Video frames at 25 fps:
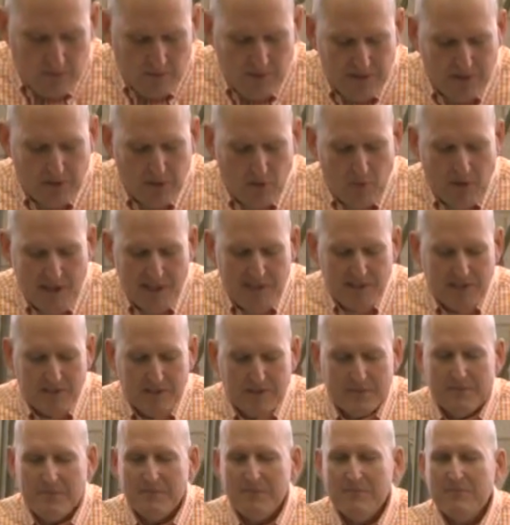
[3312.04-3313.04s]
With their
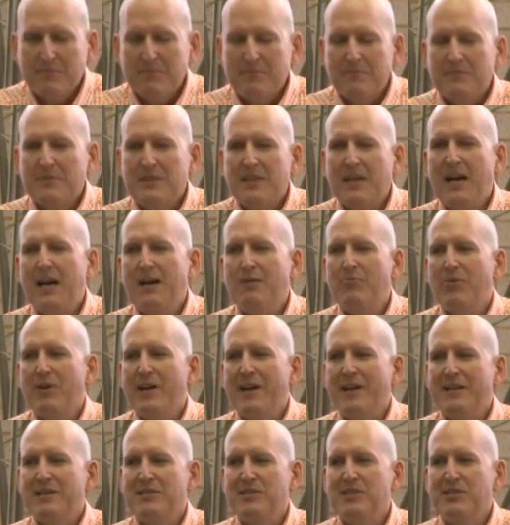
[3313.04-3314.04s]
Western
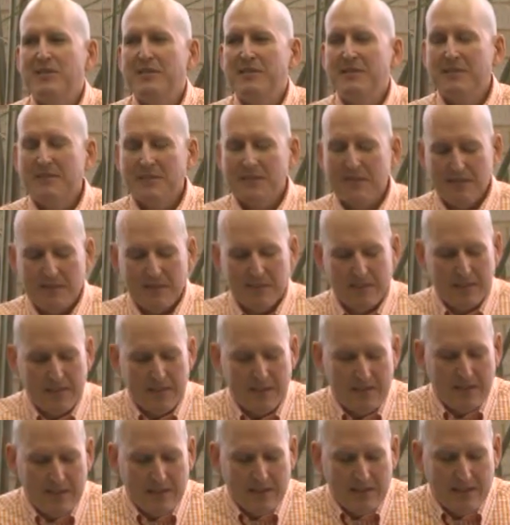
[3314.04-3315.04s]
comrades,
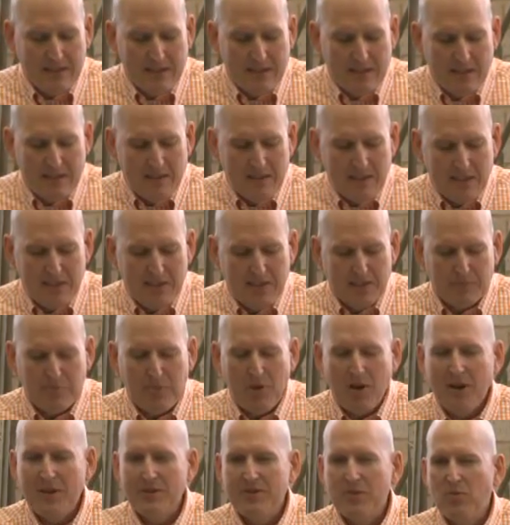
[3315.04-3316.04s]
they took
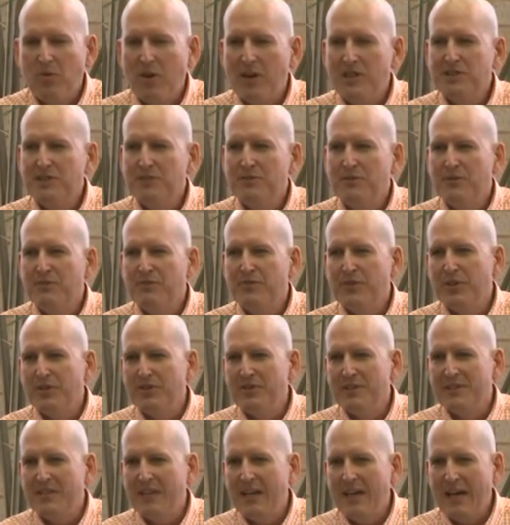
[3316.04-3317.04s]
part in the Washington
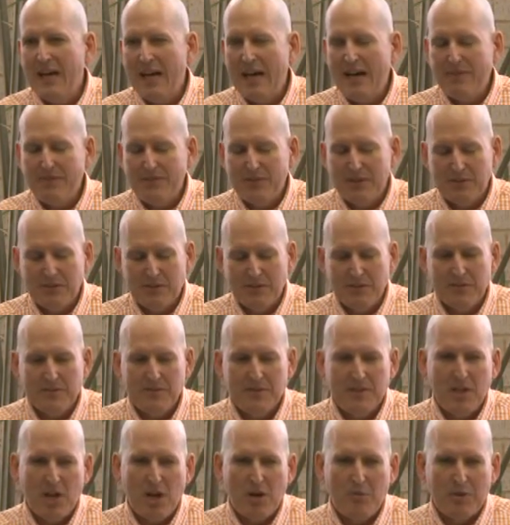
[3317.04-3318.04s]
Review the day after
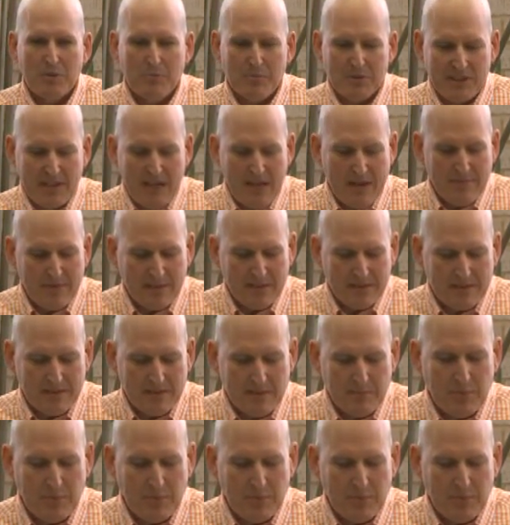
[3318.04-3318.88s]
the Army of Potomac,